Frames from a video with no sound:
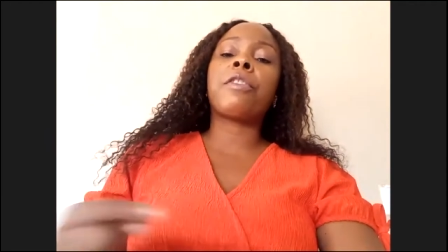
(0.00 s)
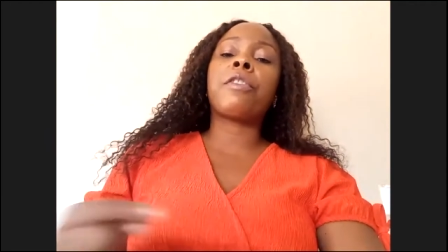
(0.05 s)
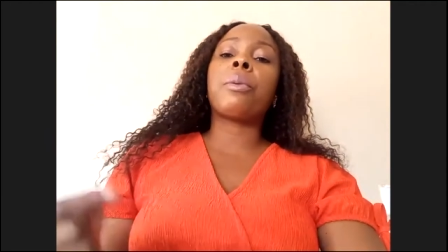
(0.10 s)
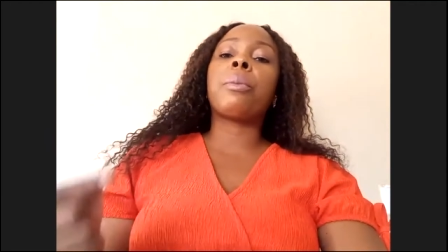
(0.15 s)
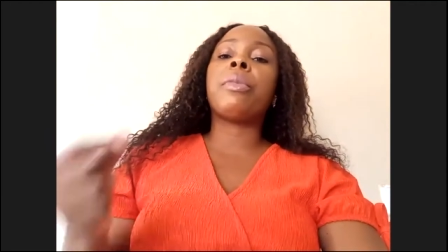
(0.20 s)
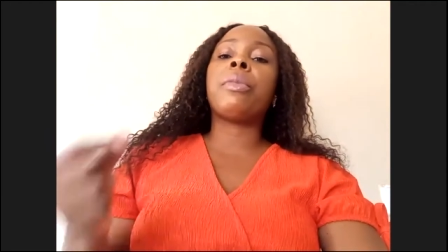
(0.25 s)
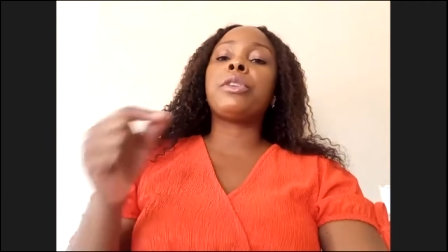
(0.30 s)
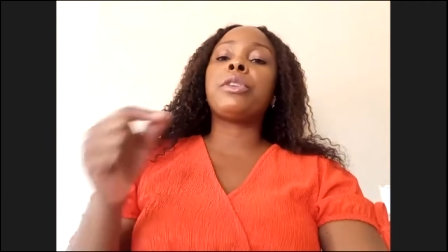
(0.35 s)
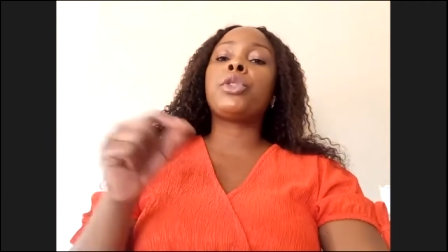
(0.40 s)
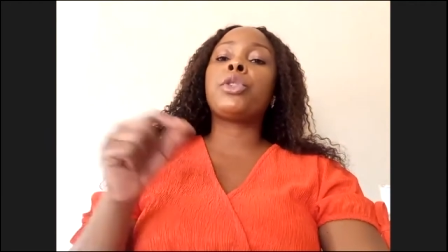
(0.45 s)

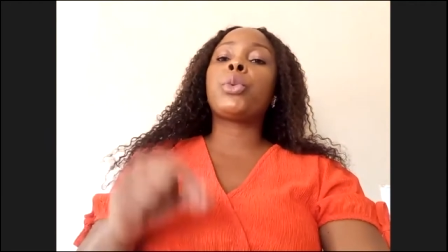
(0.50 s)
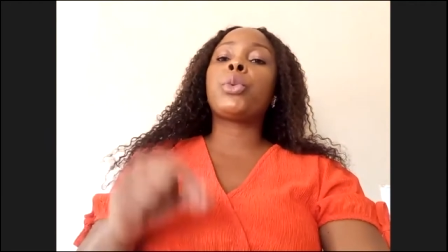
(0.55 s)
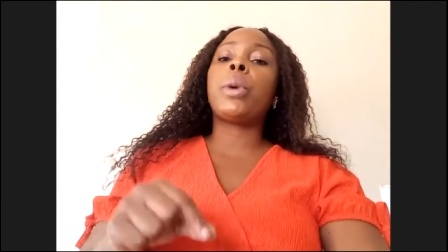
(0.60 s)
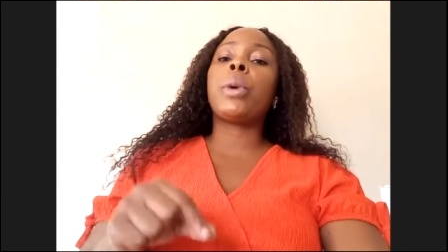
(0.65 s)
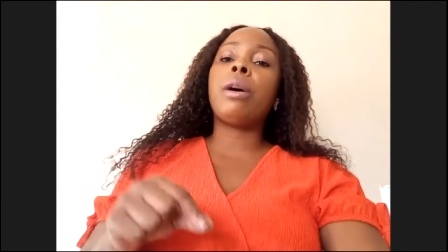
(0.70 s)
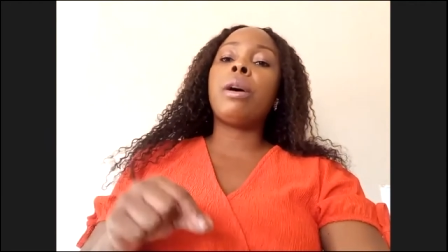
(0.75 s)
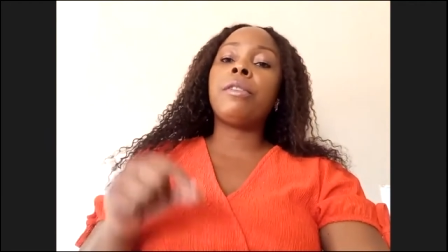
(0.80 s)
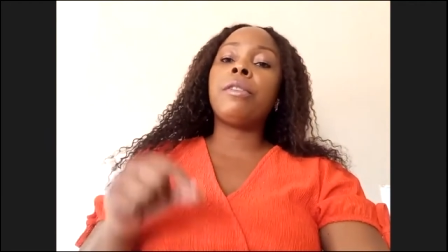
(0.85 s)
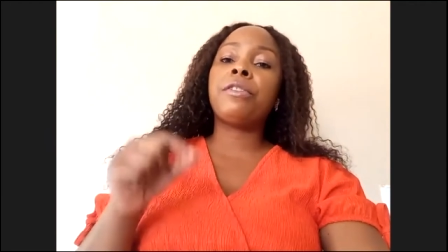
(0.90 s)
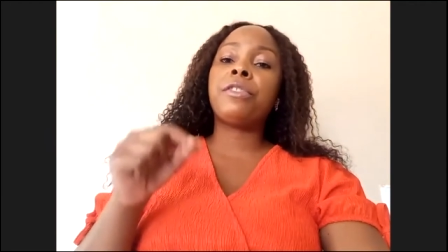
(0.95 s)
from the
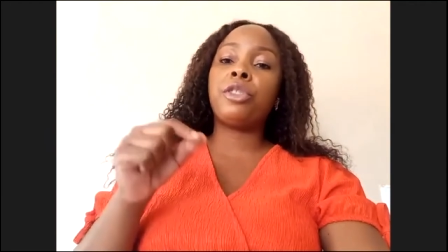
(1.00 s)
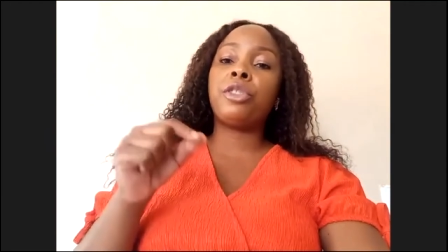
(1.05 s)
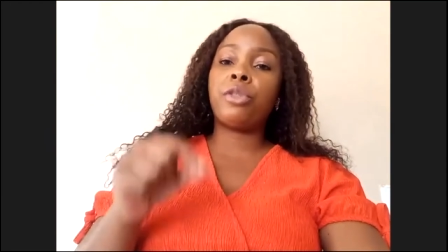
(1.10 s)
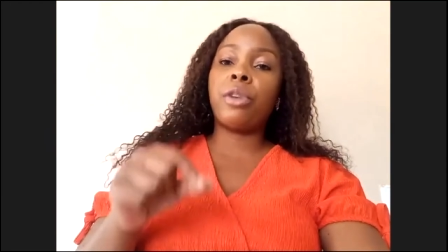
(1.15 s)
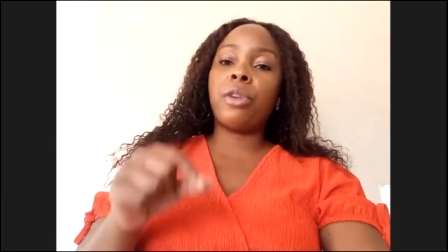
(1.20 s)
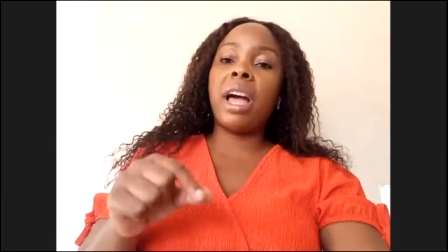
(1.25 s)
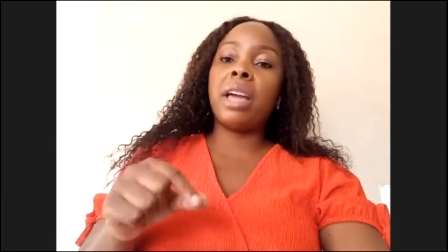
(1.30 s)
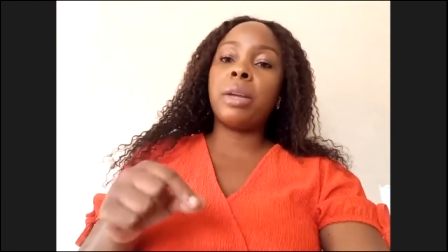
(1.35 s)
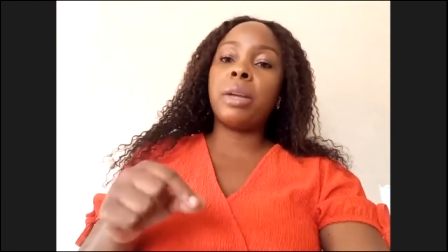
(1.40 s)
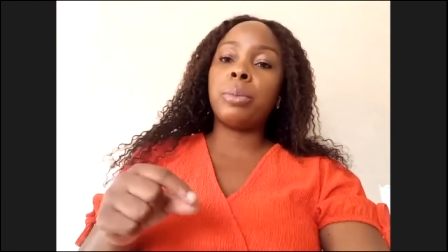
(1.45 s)
12
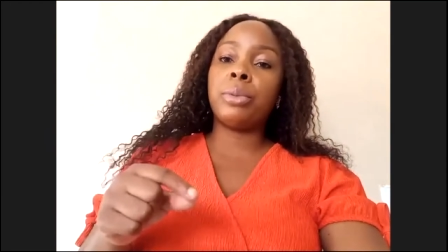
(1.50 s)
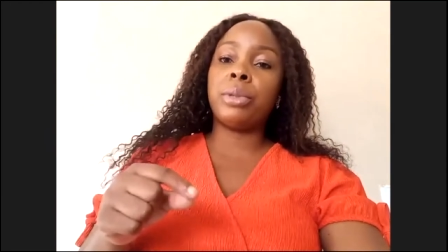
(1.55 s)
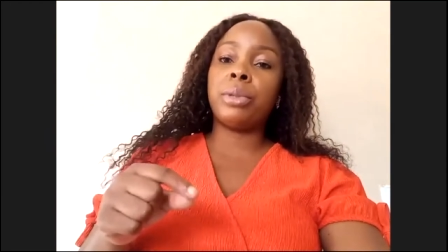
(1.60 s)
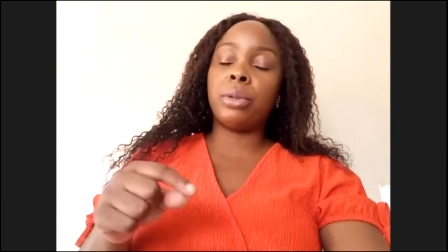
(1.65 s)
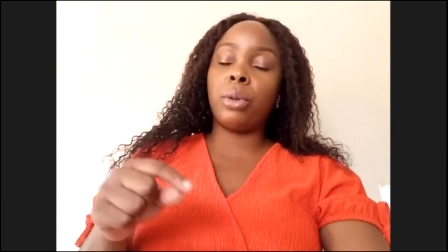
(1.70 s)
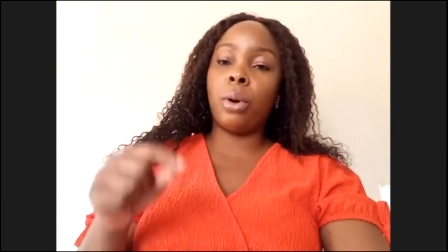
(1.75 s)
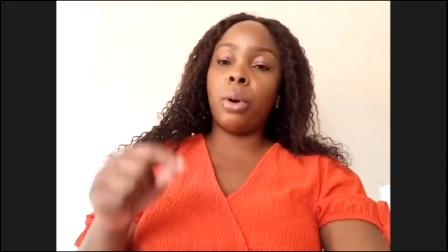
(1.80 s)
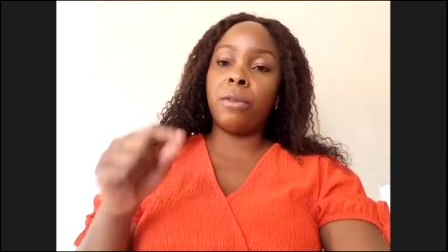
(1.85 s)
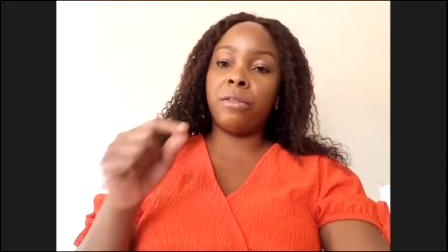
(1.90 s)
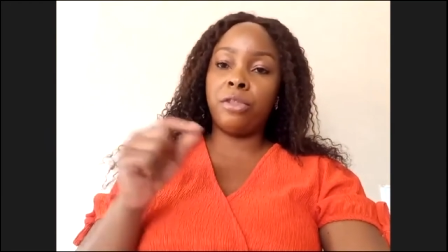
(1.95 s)

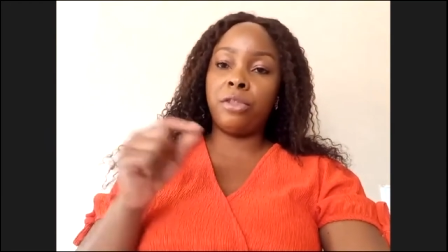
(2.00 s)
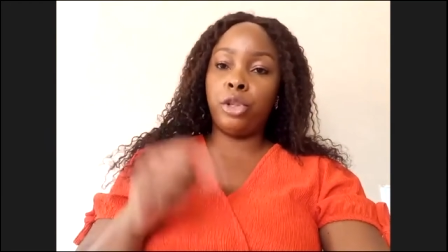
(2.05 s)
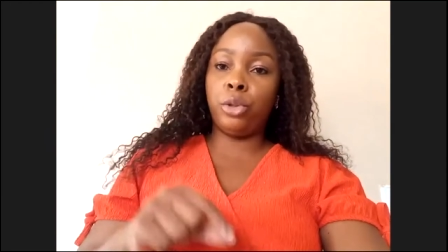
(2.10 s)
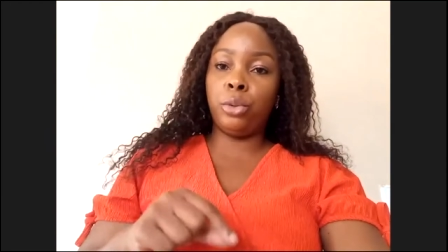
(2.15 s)
tribes of,